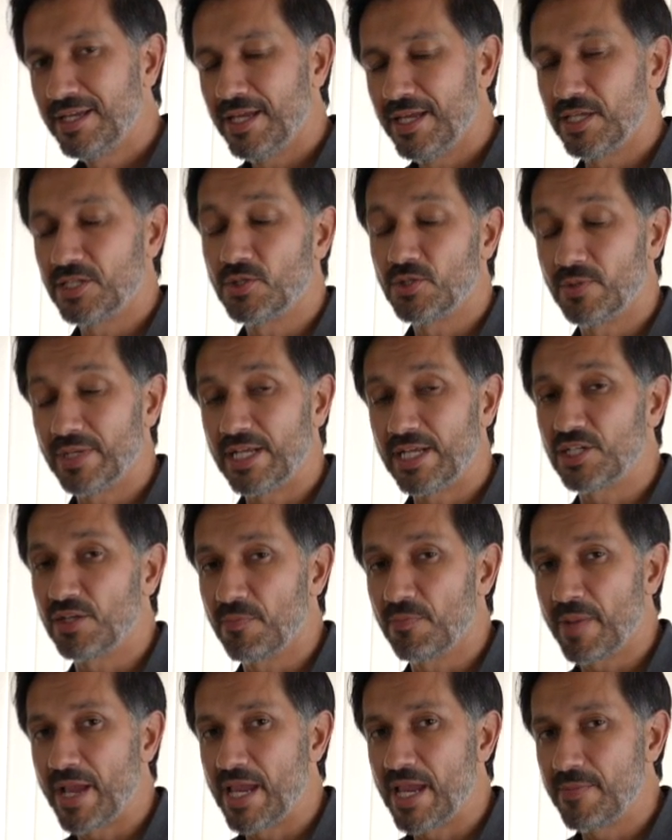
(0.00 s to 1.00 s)
it's still an actual
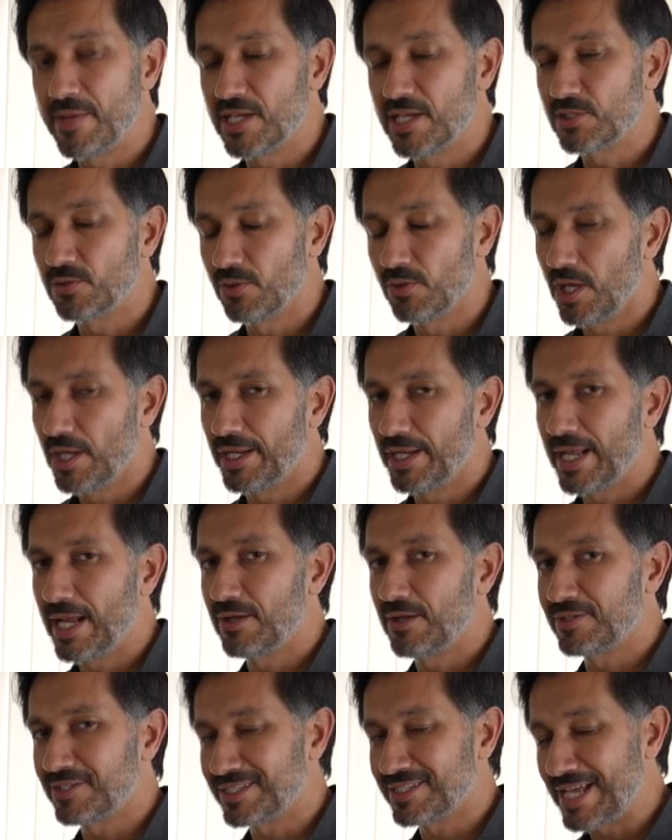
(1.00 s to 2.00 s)
baby, it's still learning
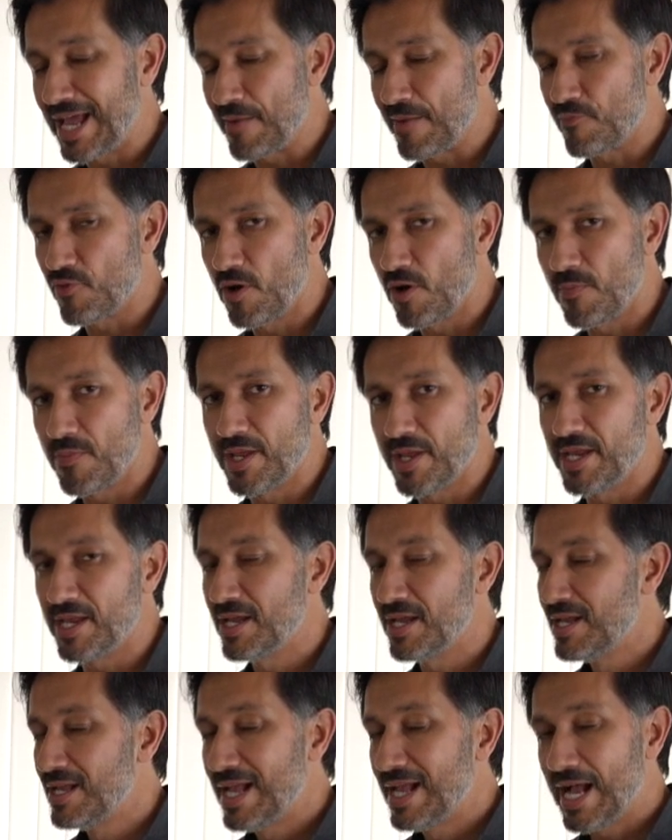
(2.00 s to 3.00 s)
how to stand properly,
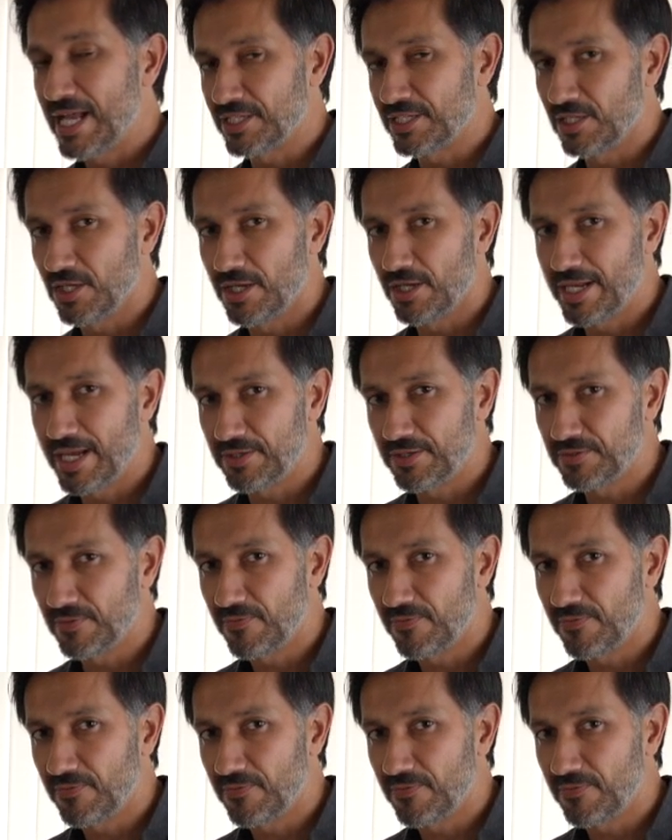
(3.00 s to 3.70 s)
hasn't learned how to